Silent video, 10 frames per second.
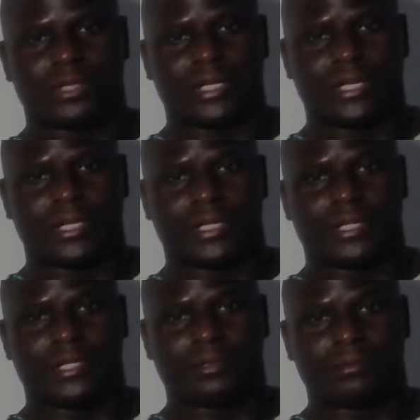
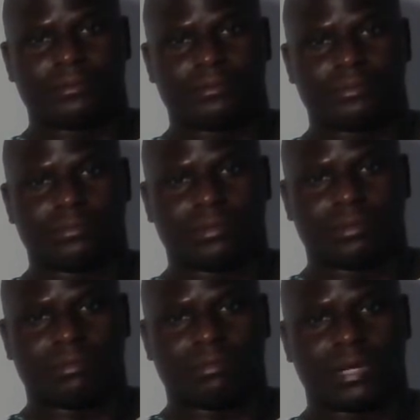And
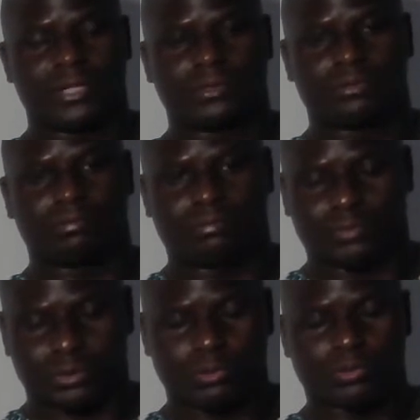I
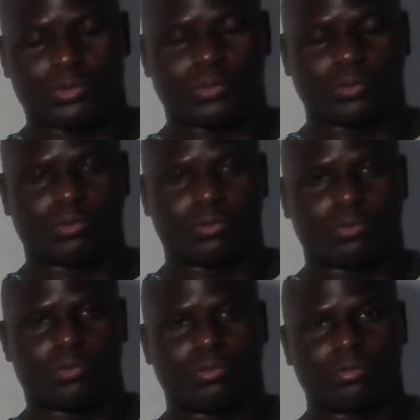choose
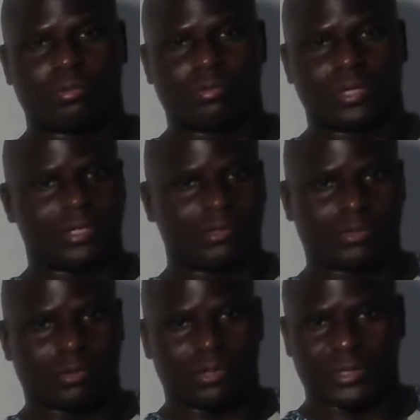to
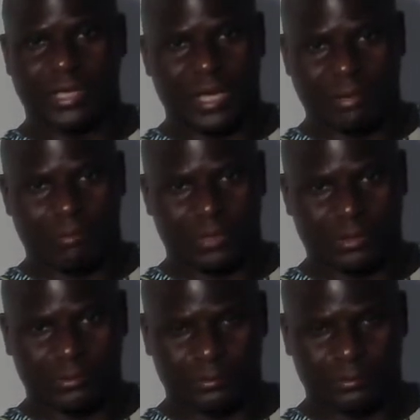install a camera.